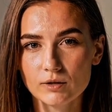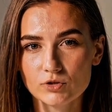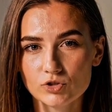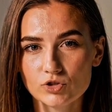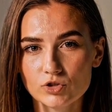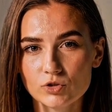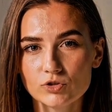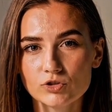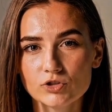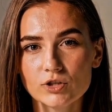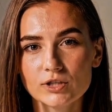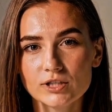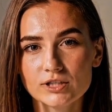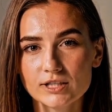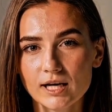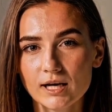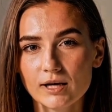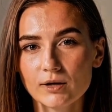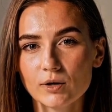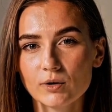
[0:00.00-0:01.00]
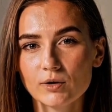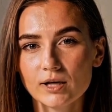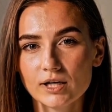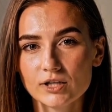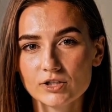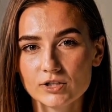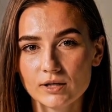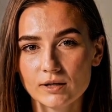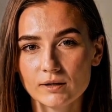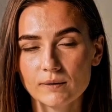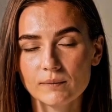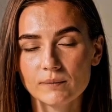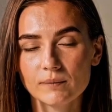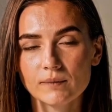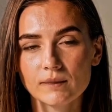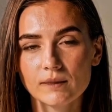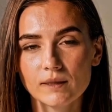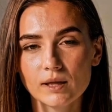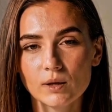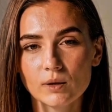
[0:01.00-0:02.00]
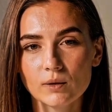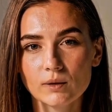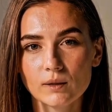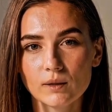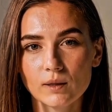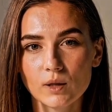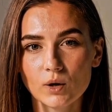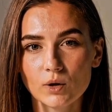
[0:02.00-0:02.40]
Choose your desired location. Note,